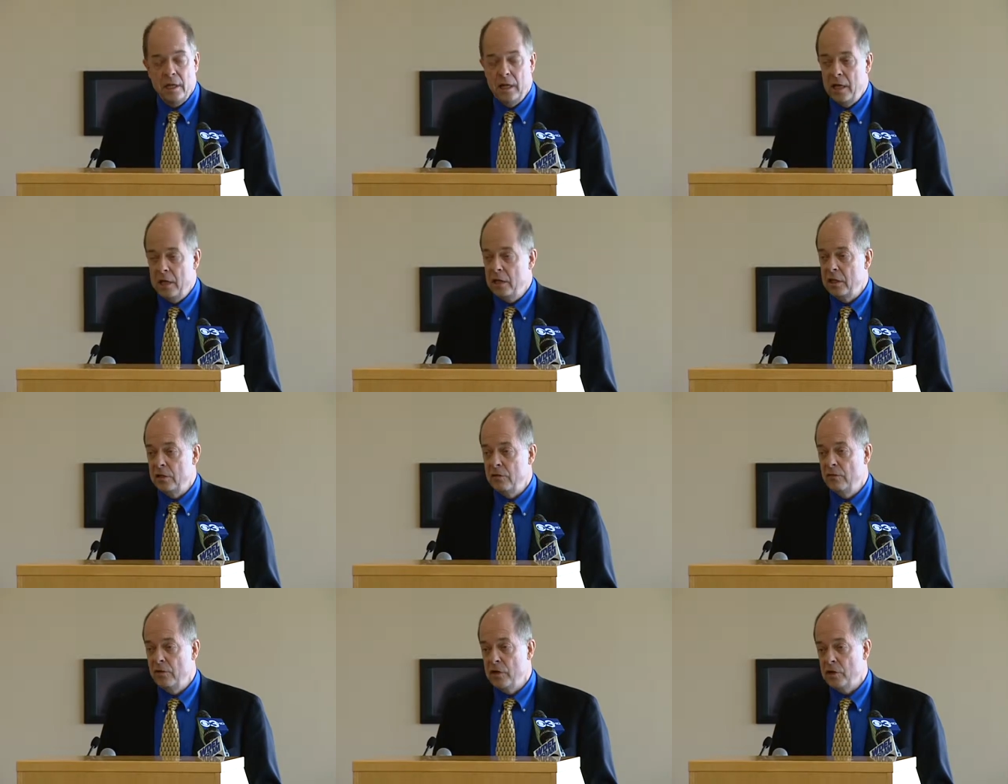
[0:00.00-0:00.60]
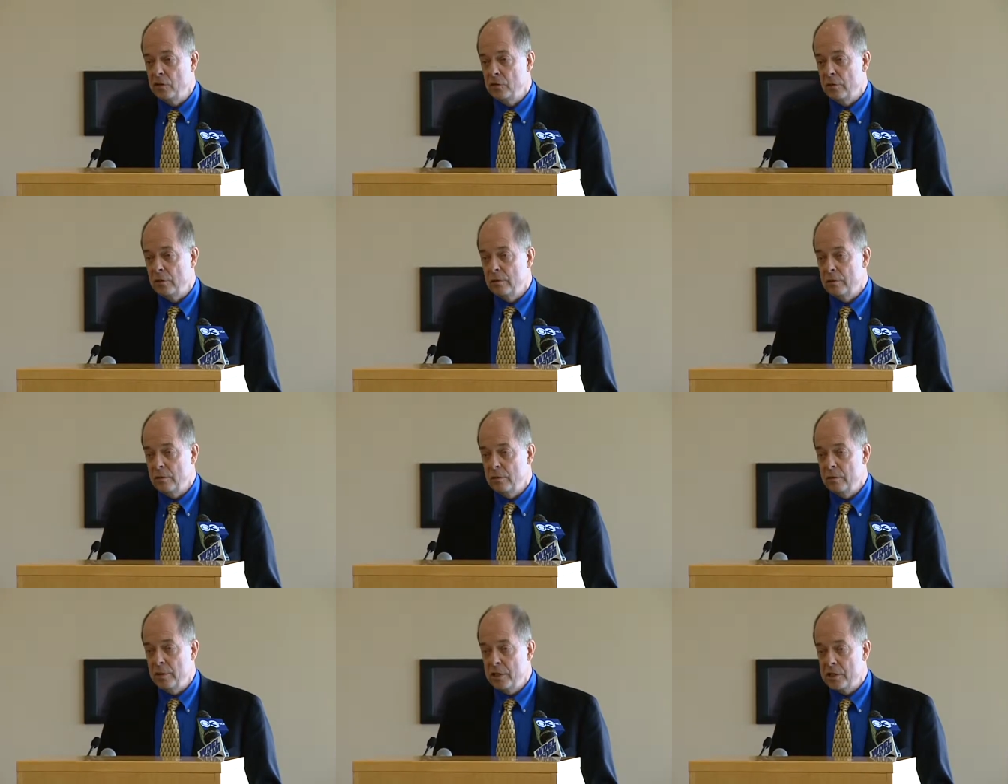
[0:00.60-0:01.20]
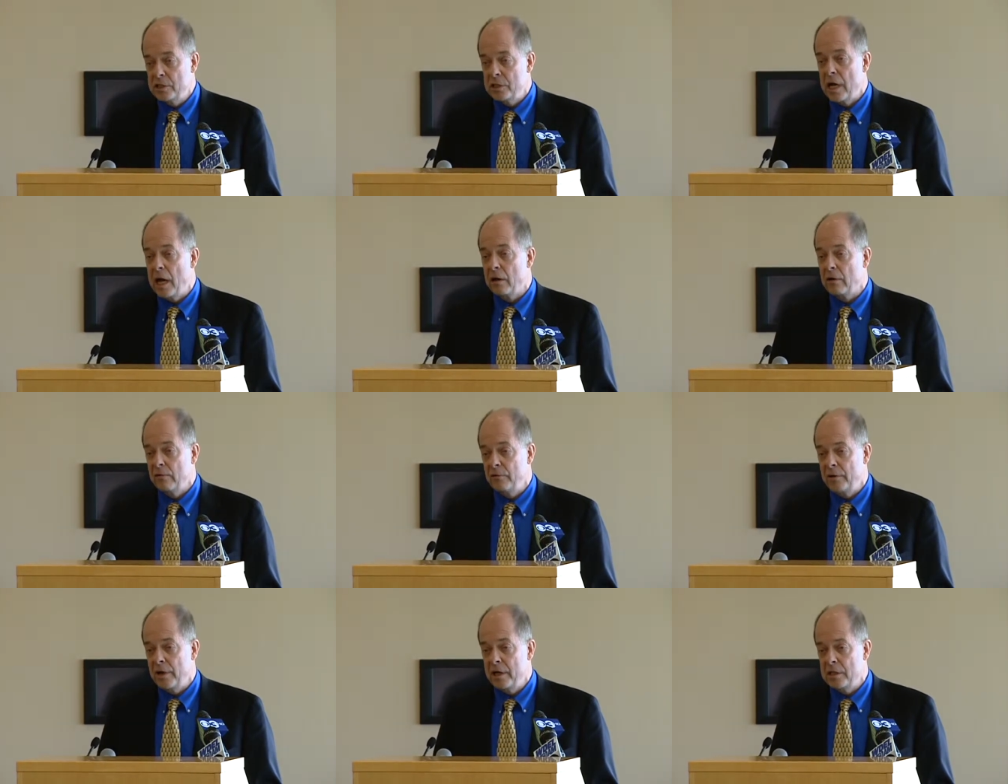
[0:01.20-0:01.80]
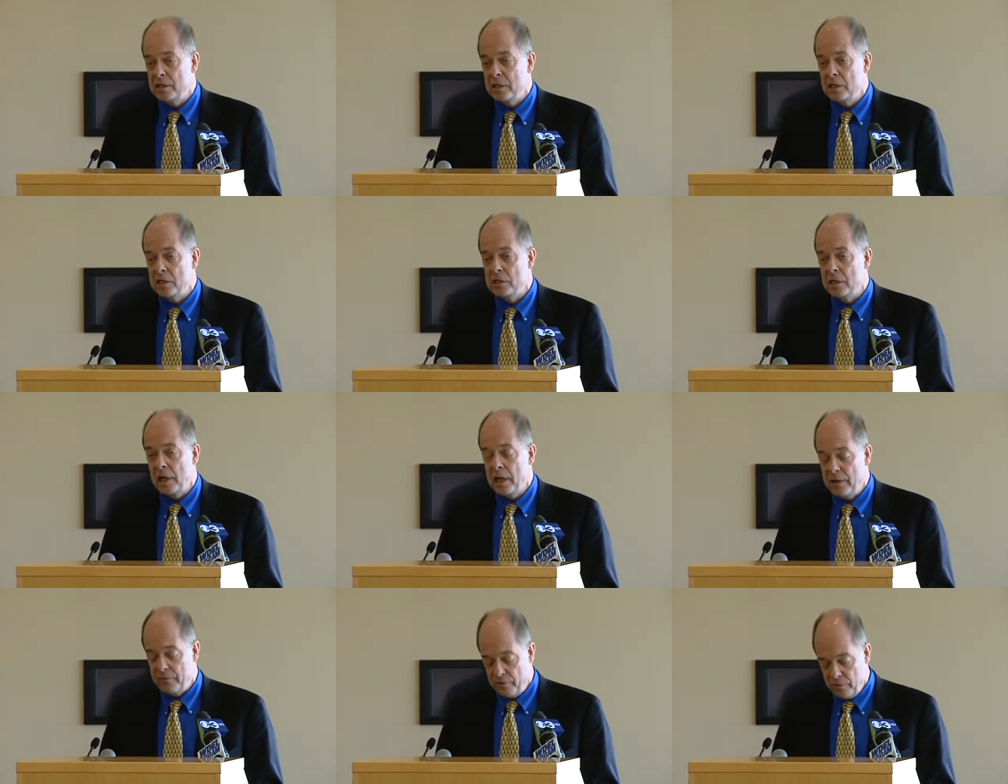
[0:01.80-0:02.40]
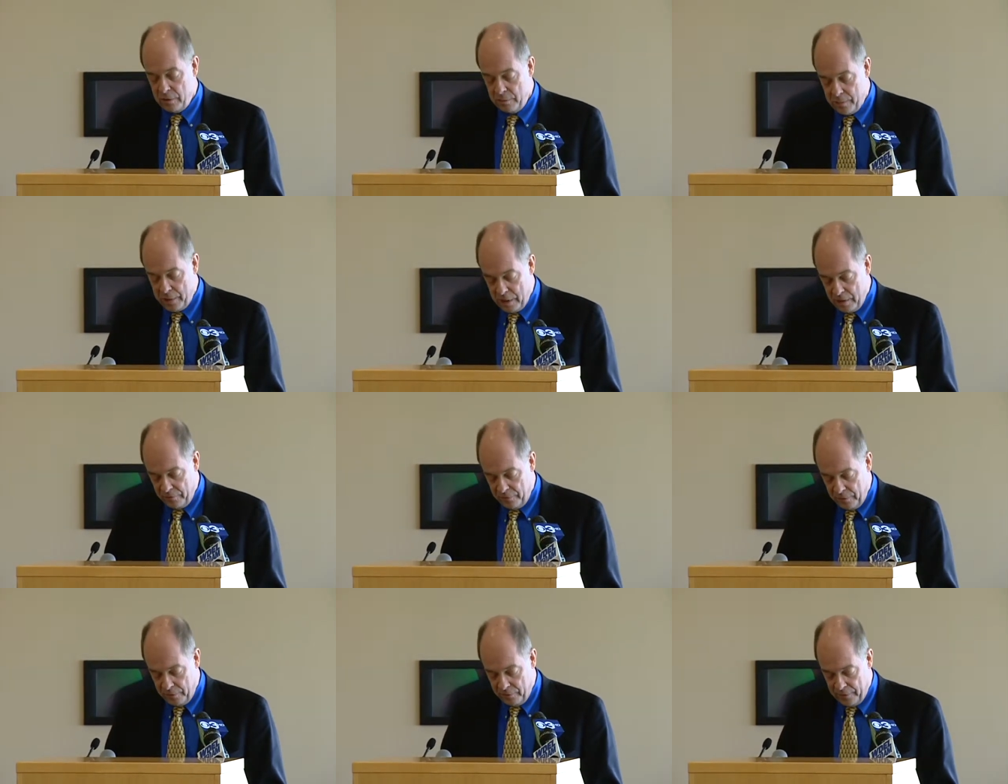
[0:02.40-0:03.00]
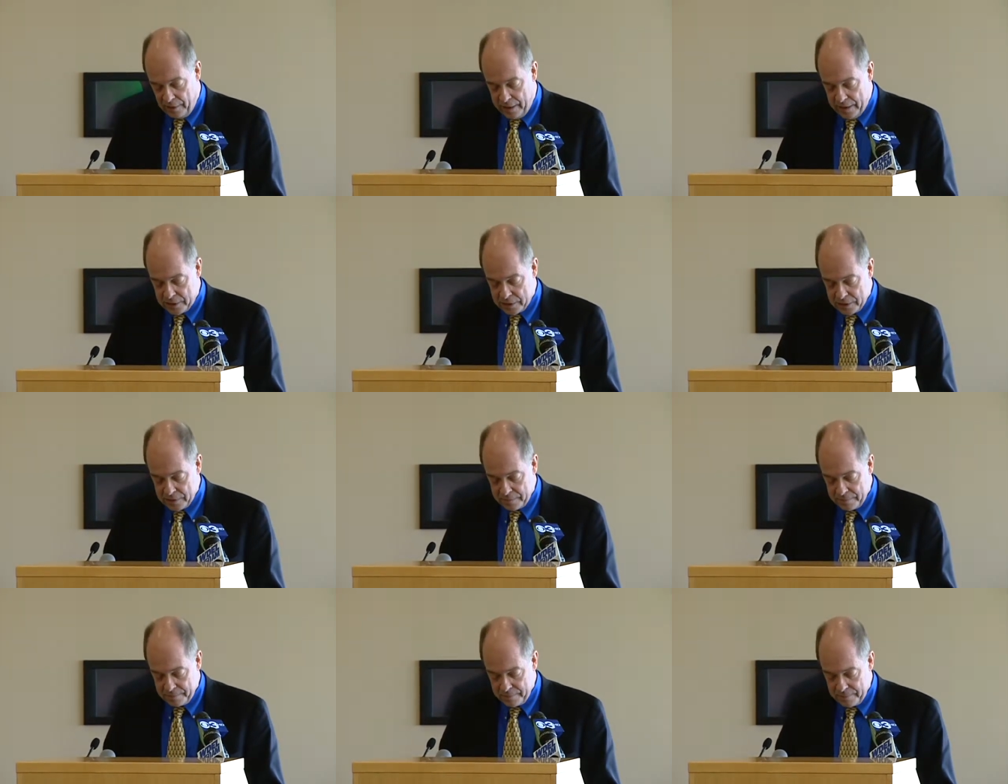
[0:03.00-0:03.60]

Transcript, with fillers: an individual who has sacrificed his life for the benefit of us.